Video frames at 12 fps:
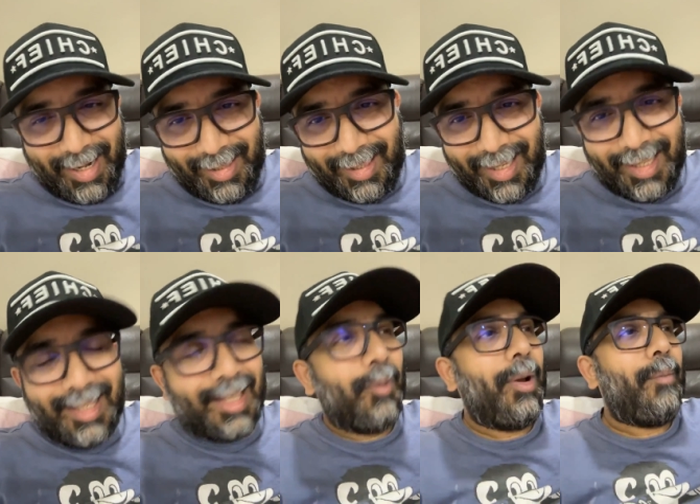better
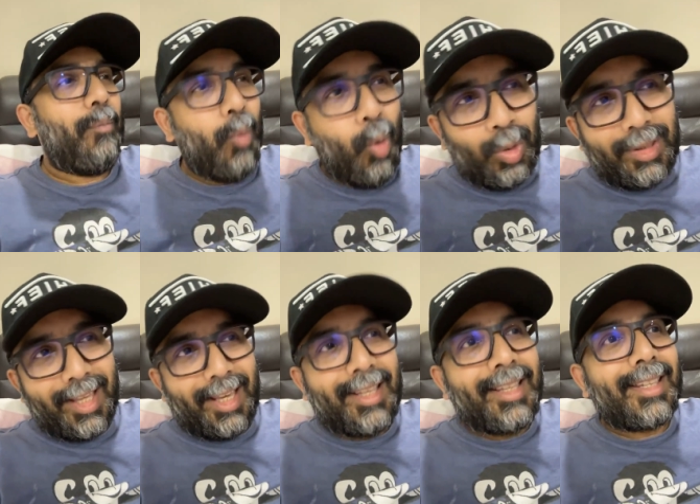things, they want more
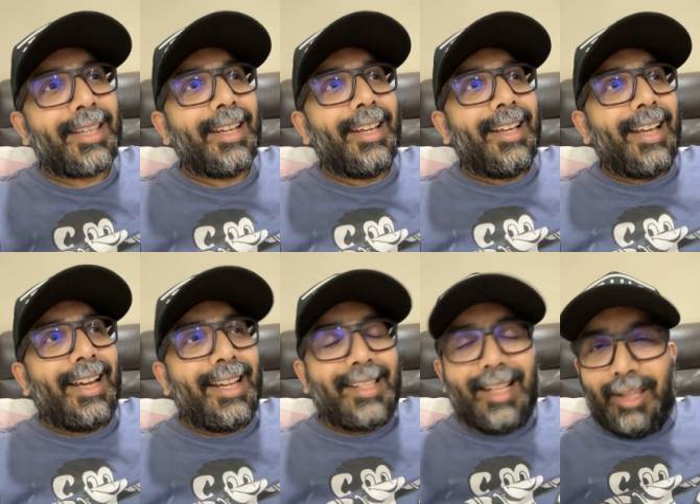things,
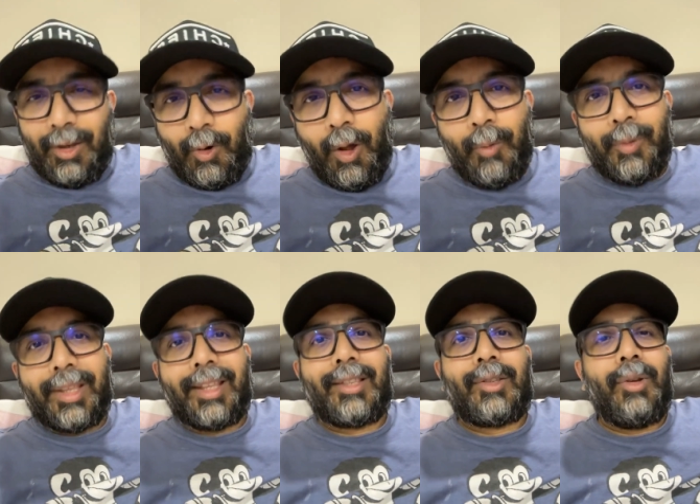and there's nothing wrong with it.